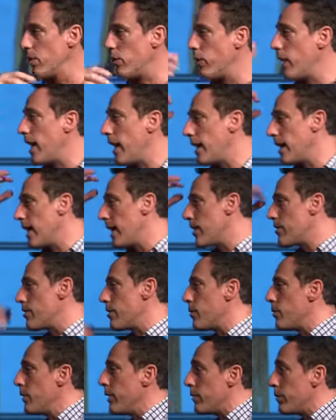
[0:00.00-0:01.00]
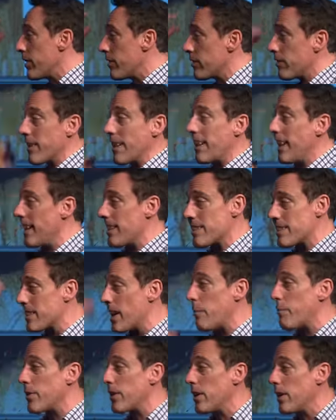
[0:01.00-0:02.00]
Why? To get you to bleed because they can't
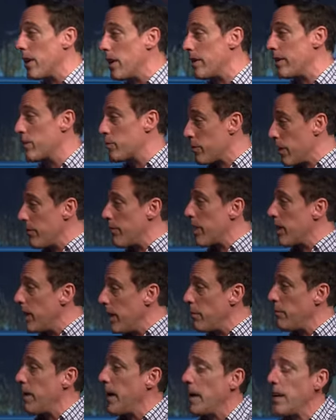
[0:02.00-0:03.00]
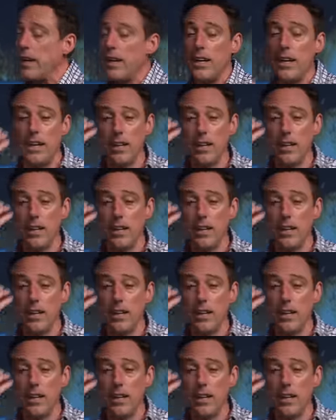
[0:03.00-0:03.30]
stop the cut. That's why I have a cut man.